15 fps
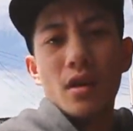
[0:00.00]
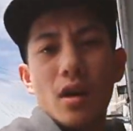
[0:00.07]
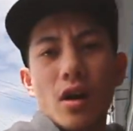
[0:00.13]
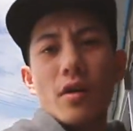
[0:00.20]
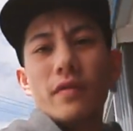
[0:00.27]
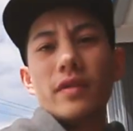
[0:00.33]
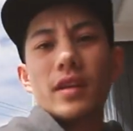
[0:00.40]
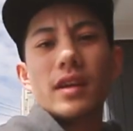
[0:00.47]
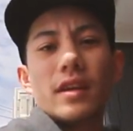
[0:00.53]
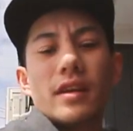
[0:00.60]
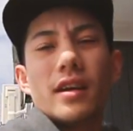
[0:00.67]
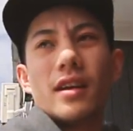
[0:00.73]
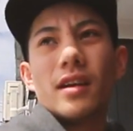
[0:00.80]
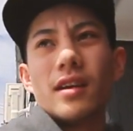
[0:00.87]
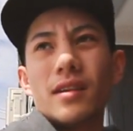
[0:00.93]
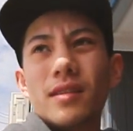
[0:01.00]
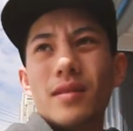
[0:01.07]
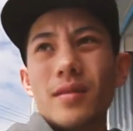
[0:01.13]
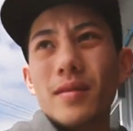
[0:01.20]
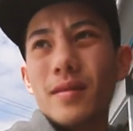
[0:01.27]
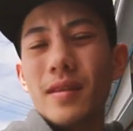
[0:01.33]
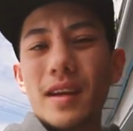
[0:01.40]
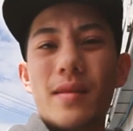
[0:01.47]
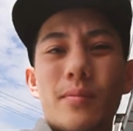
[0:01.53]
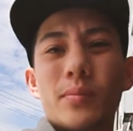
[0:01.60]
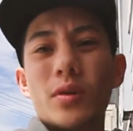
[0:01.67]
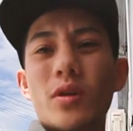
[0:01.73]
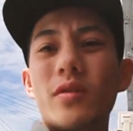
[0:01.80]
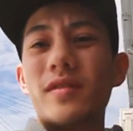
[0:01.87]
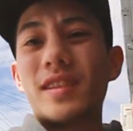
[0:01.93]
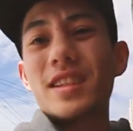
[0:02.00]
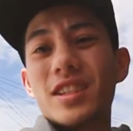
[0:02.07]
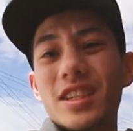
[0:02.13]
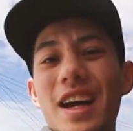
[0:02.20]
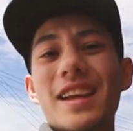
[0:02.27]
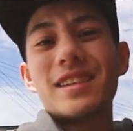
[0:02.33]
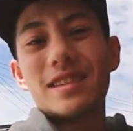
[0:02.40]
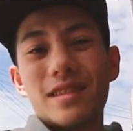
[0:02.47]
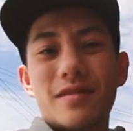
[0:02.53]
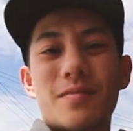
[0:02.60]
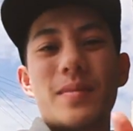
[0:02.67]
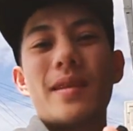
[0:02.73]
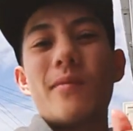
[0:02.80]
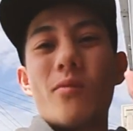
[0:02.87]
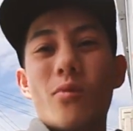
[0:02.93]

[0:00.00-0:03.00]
hopefully it improves the chances of me